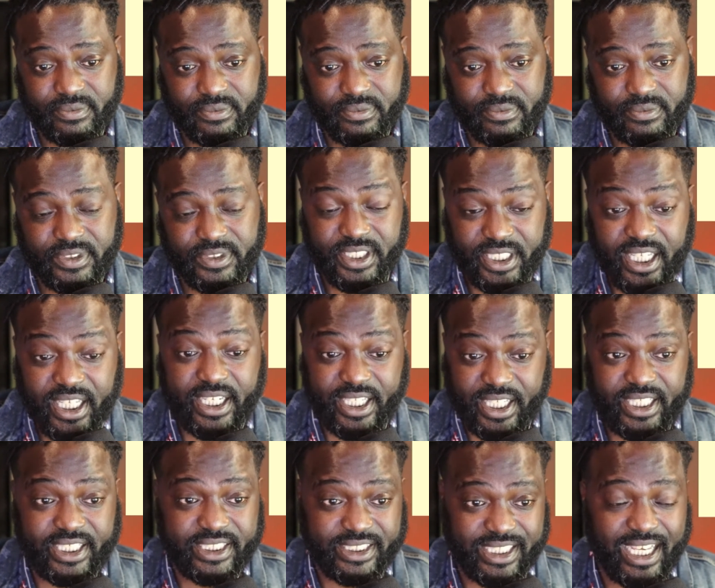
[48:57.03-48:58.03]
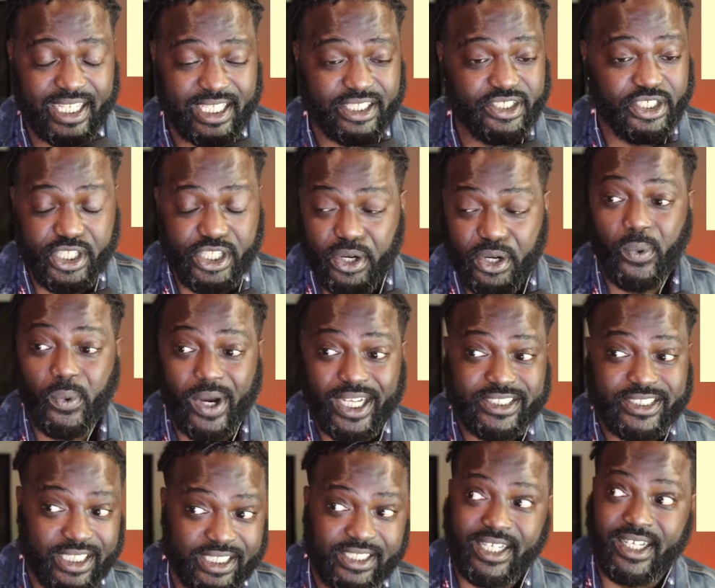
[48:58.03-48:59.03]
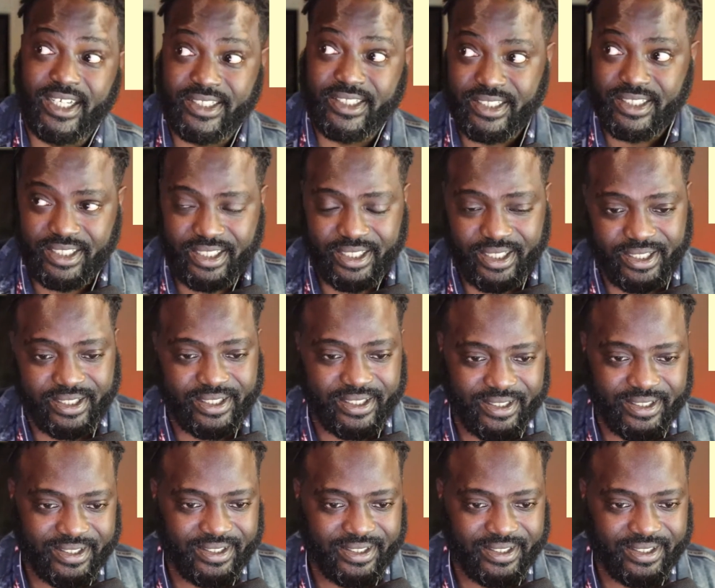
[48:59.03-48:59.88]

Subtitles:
You're going to get it taken. You're going to waste another year.